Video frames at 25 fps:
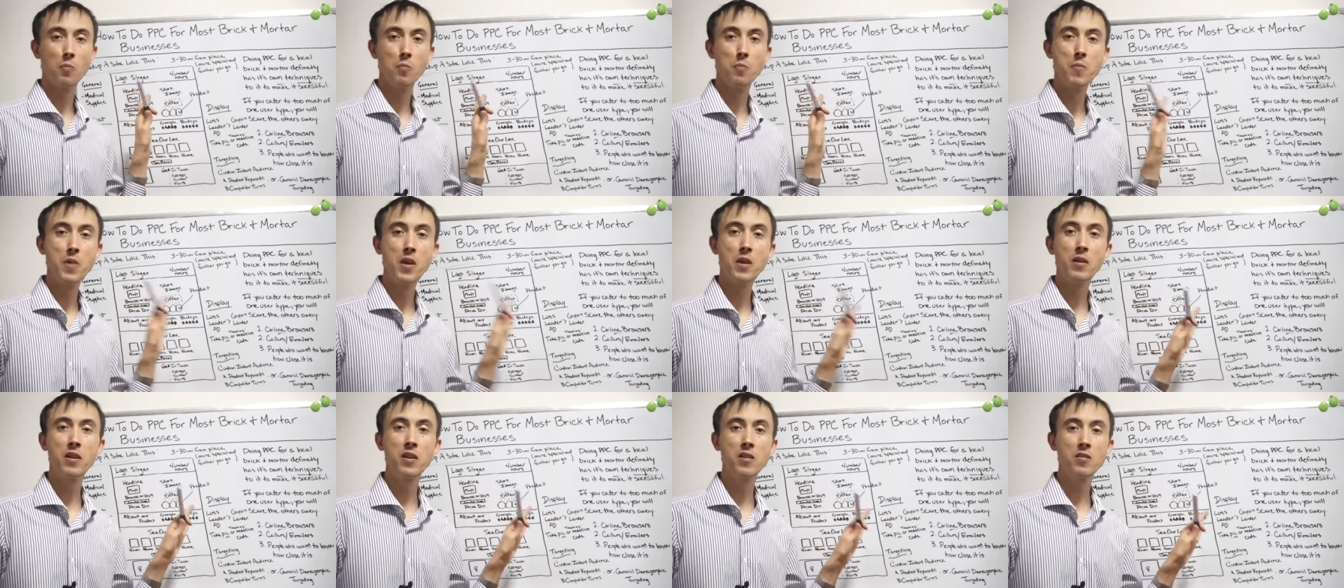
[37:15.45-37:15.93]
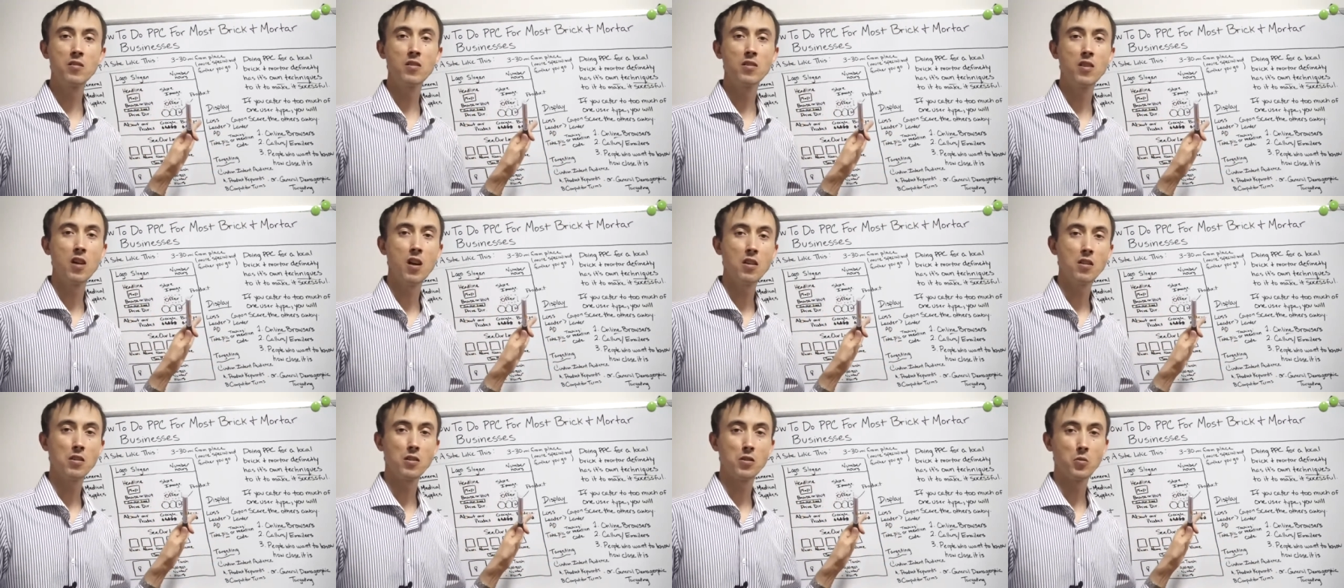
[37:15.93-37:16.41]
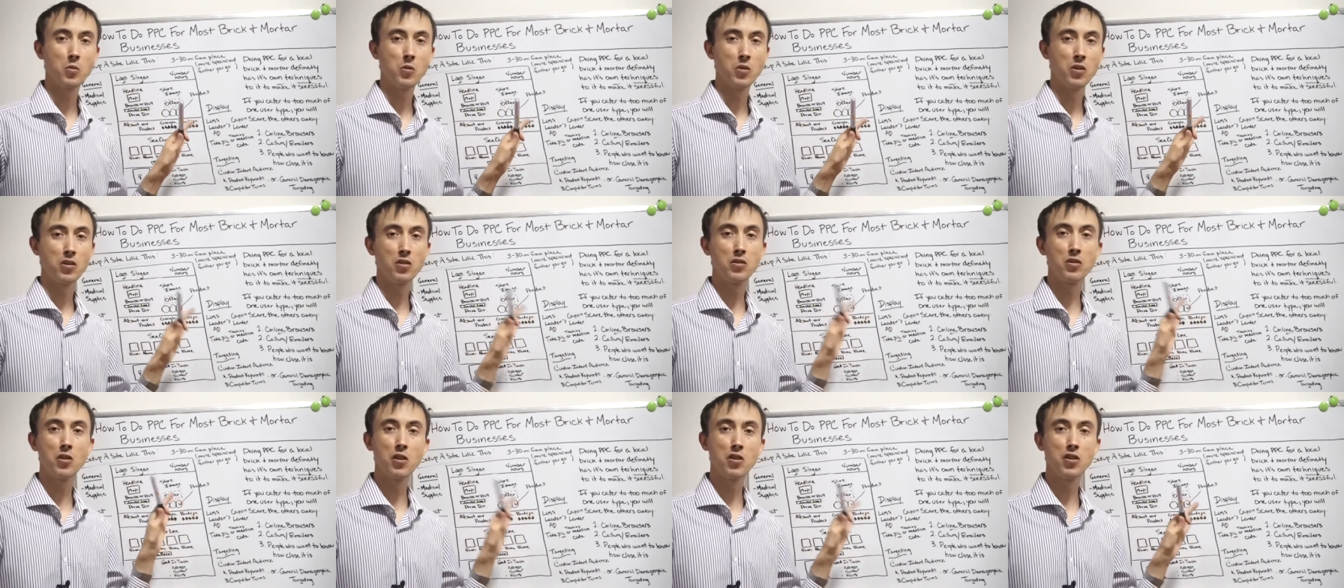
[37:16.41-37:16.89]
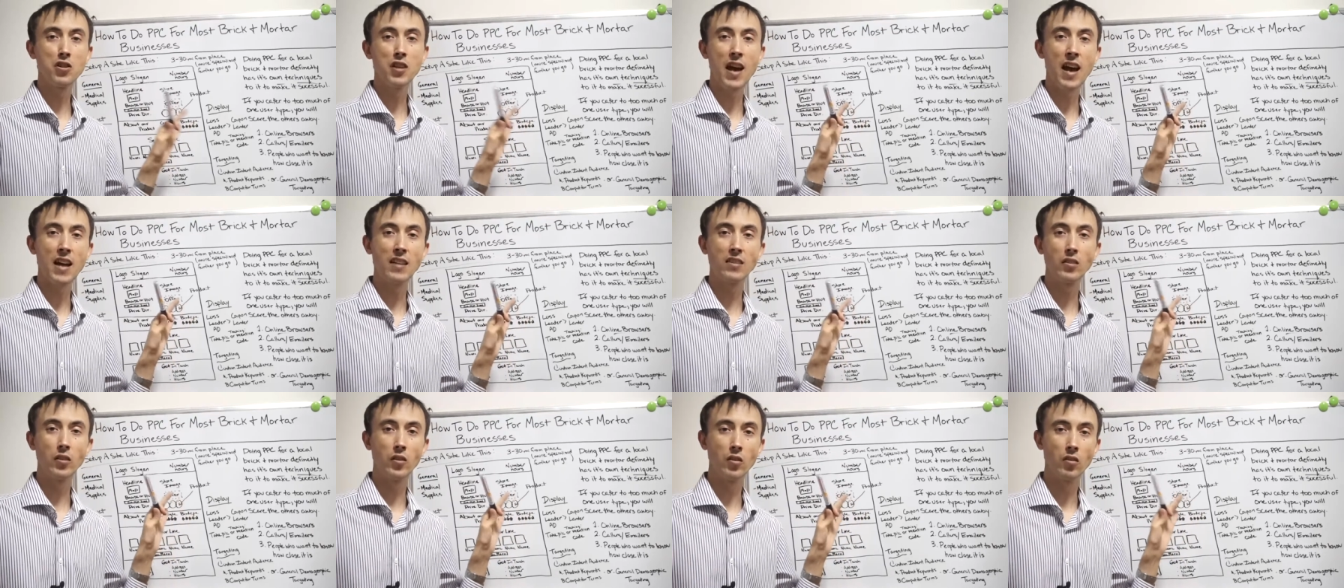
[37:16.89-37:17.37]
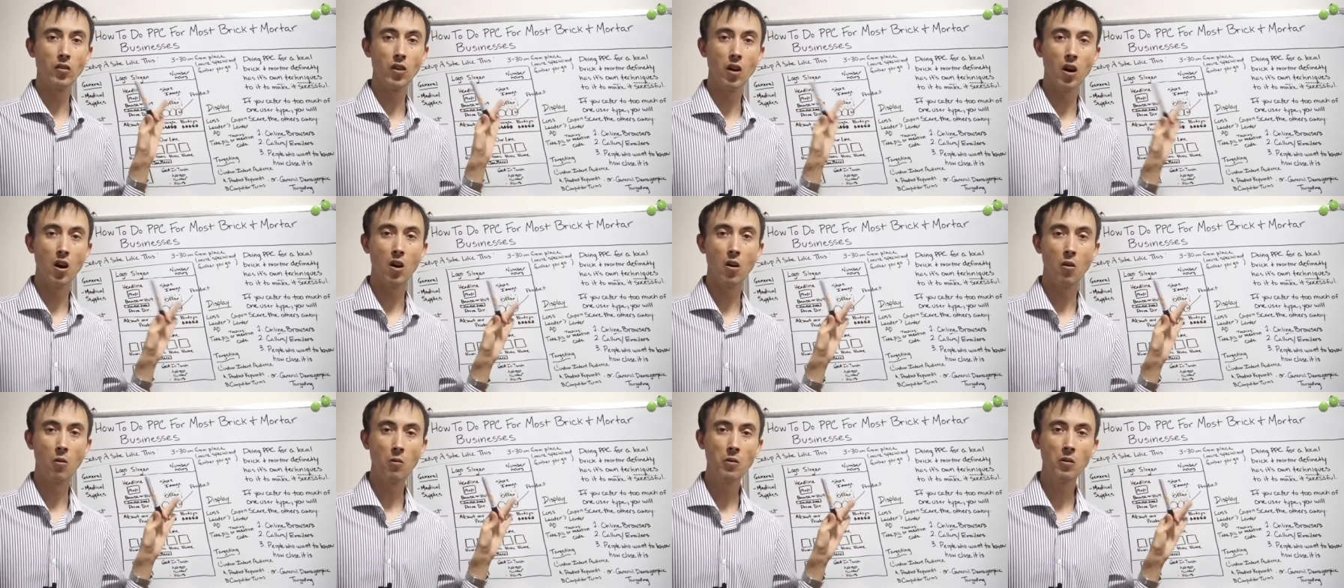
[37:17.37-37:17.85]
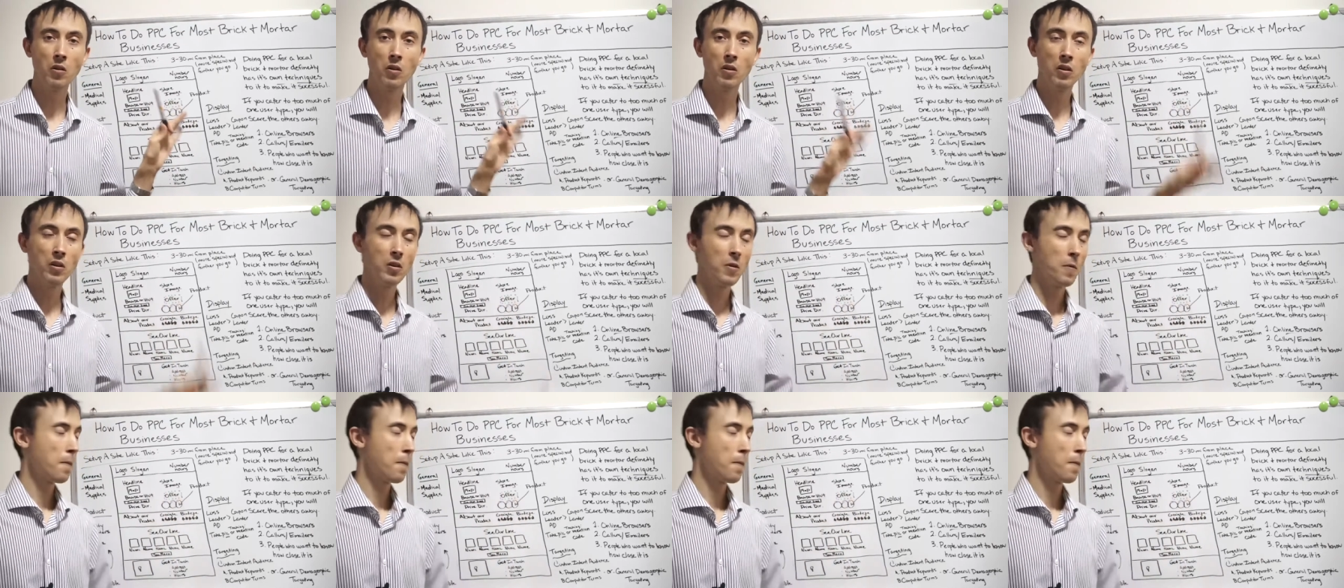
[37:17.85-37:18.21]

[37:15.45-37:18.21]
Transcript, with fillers: millions of dollars with the search ads alone,